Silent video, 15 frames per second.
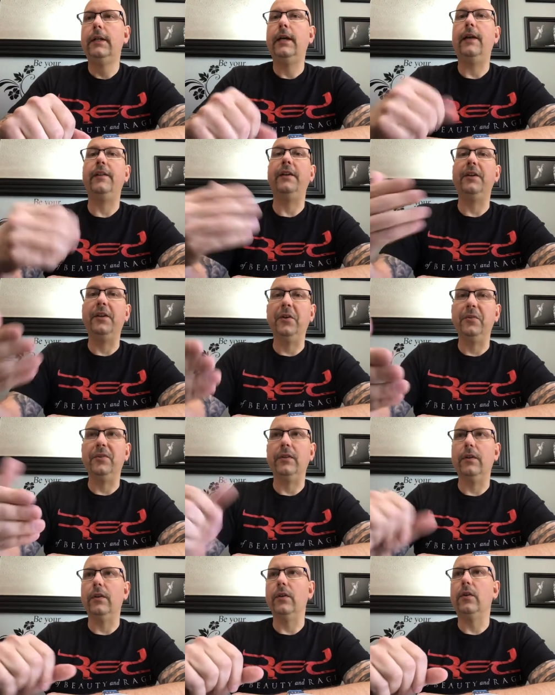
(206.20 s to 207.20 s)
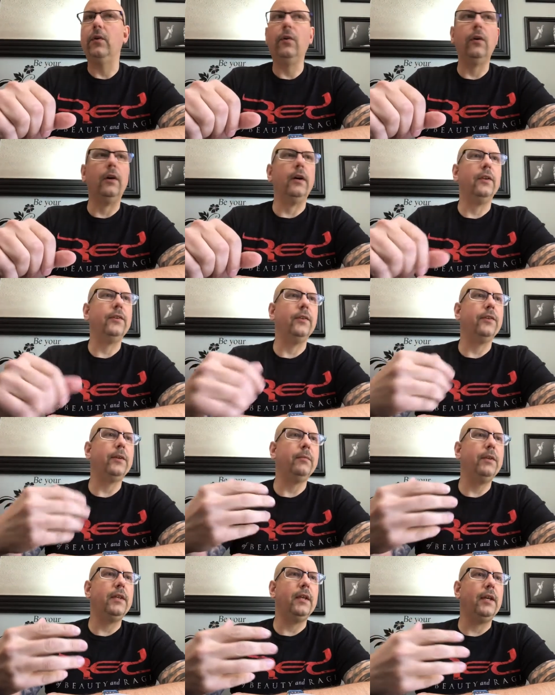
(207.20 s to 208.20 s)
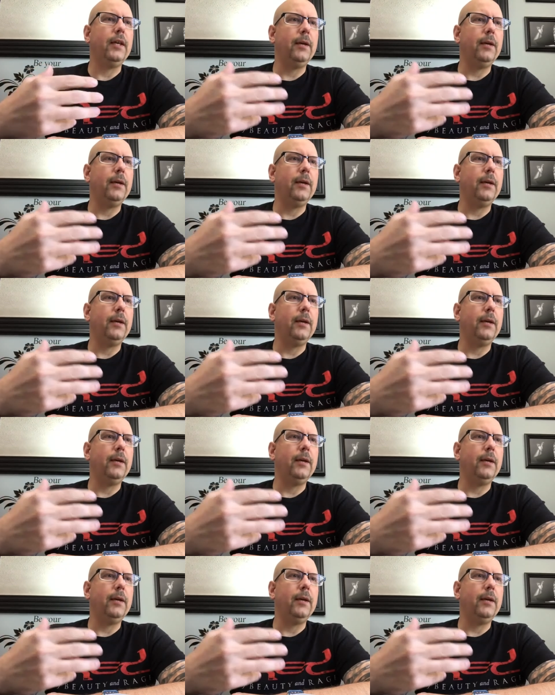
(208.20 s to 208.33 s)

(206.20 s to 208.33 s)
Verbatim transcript: And then it goes into the chorus. And some of the